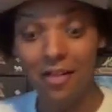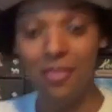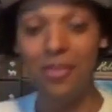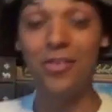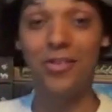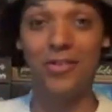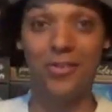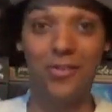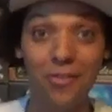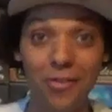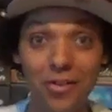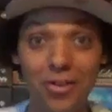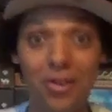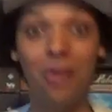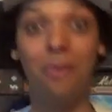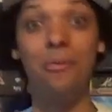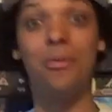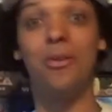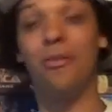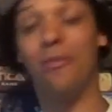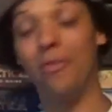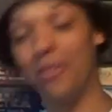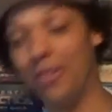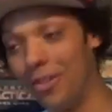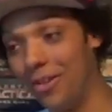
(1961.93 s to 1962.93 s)
and this duo
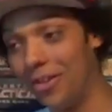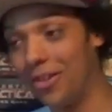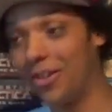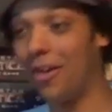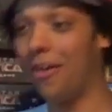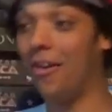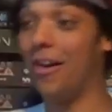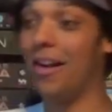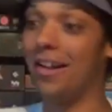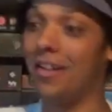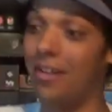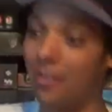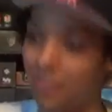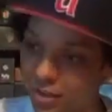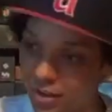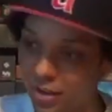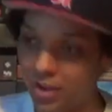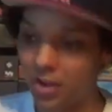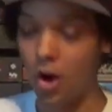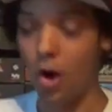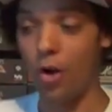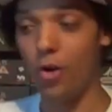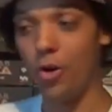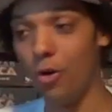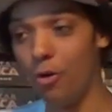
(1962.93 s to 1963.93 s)
comes on to the guy and goes,
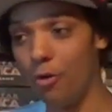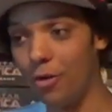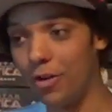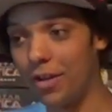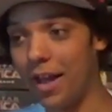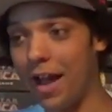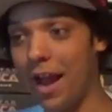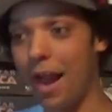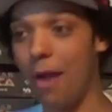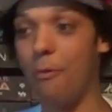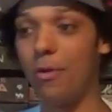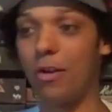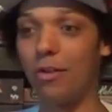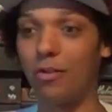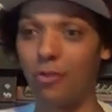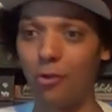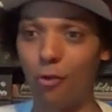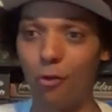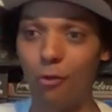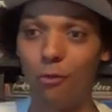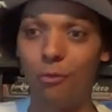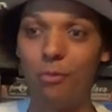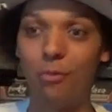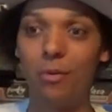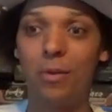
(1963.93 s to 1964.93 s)
are you okay? We can
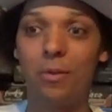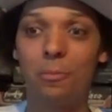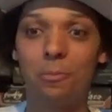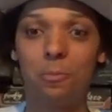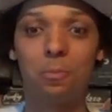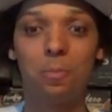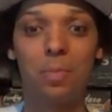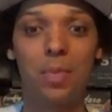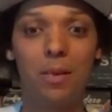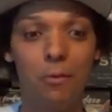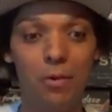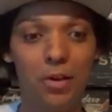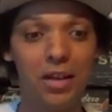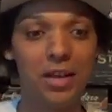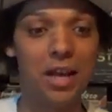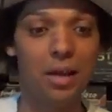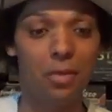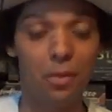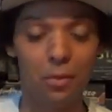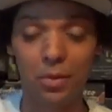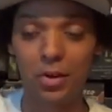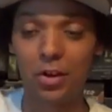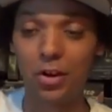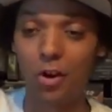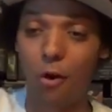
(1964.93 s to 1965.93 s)
sort of, we can get
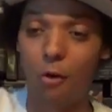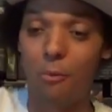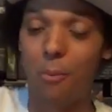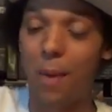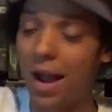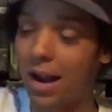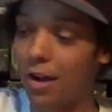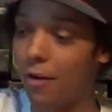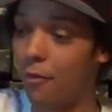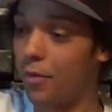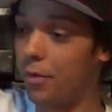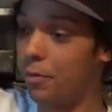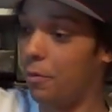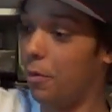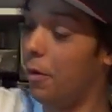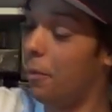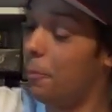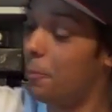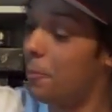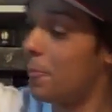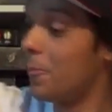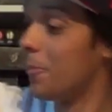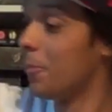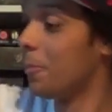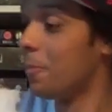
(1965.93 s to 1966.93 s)
them to go back if we
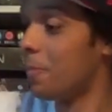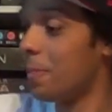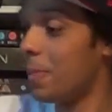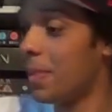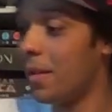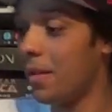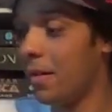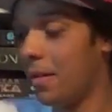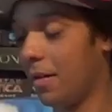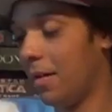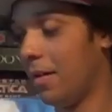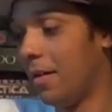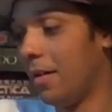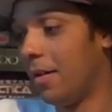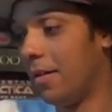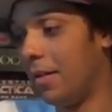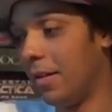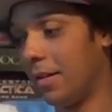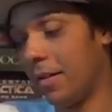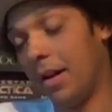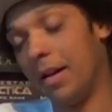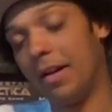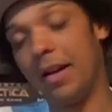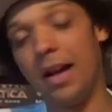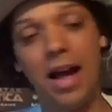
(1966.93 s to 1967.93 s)
want. And
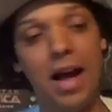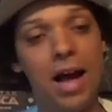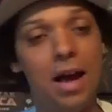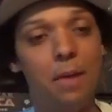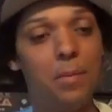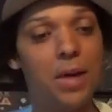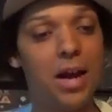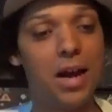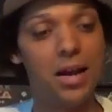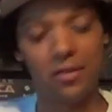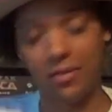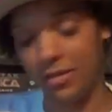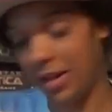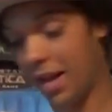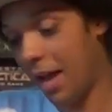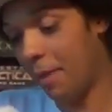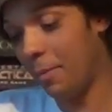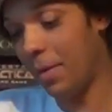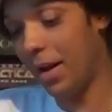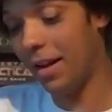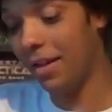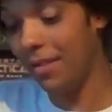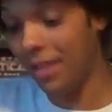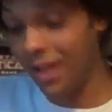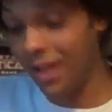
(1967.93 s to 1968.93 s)
he's like, nah, mate,
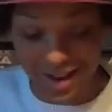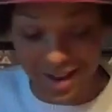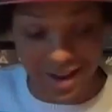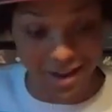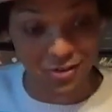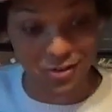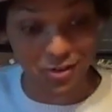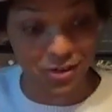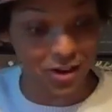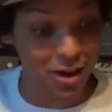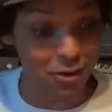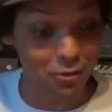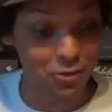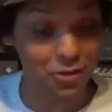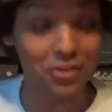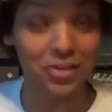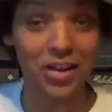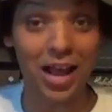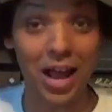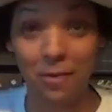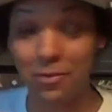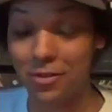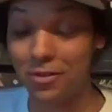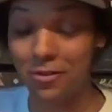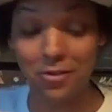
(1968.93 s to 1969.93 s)
let him in. Literally, it was just
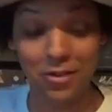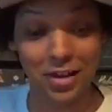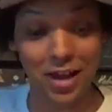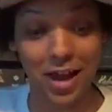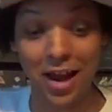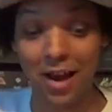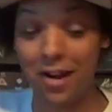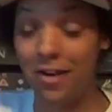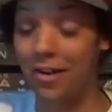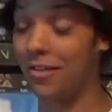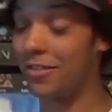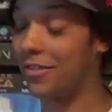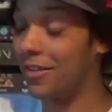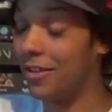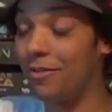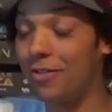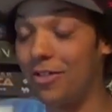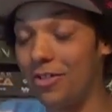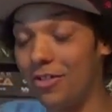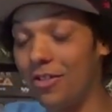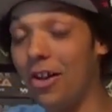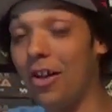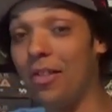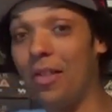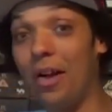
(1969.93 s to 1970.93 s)
absolute chaos. It was
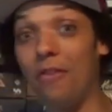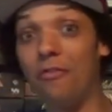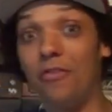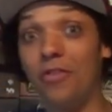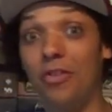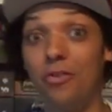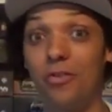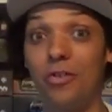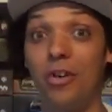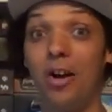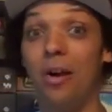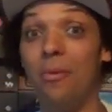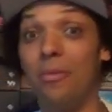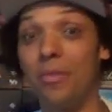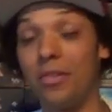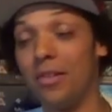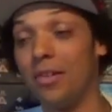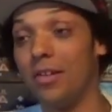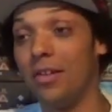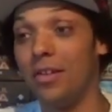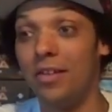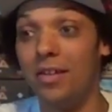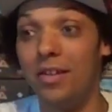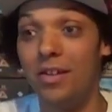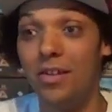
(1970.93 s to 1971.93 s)
just like that a few times
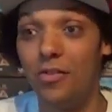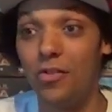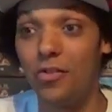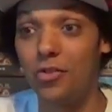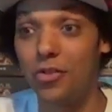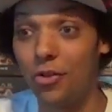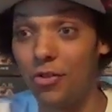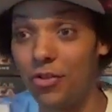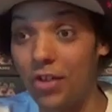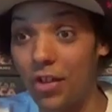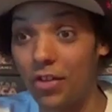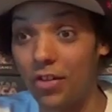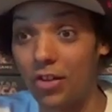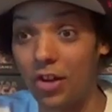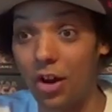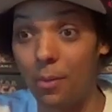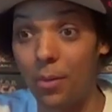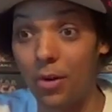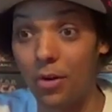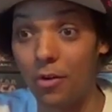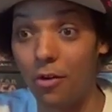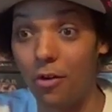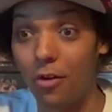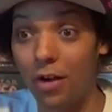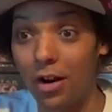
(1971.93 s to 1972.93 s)
the stewards had to
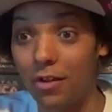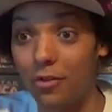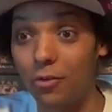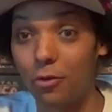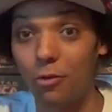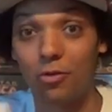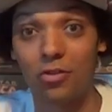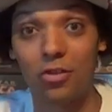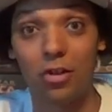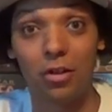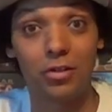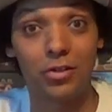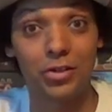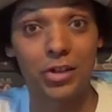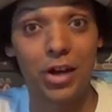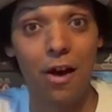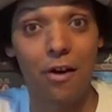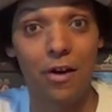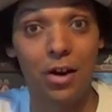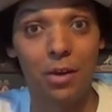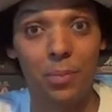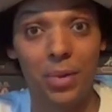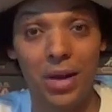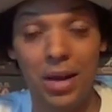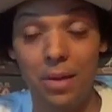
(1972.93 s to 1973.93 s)
come along and sort of start
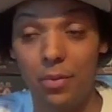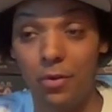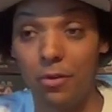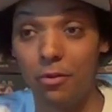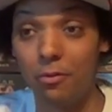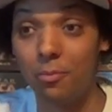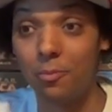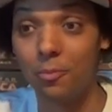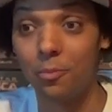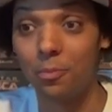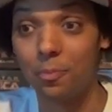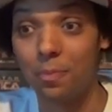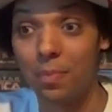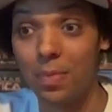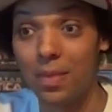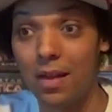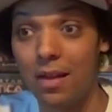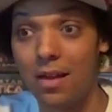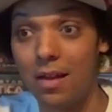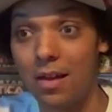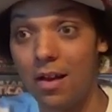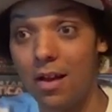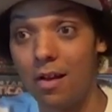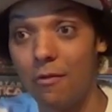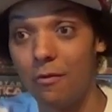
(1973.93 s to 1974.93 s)
shouting at people.
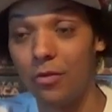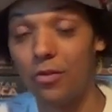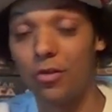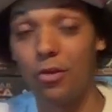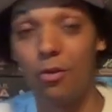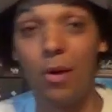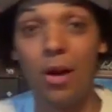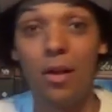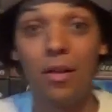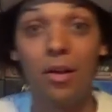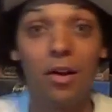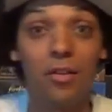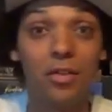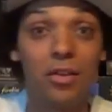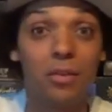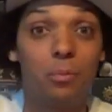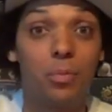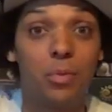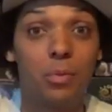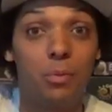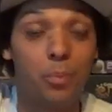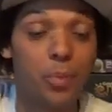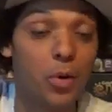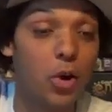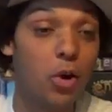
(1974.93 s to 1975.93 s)
As soon as
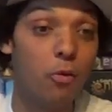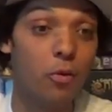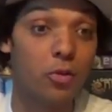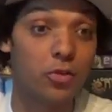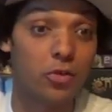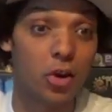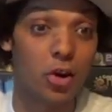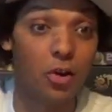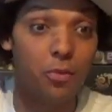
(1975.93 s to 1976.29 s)
like, the, the, boot was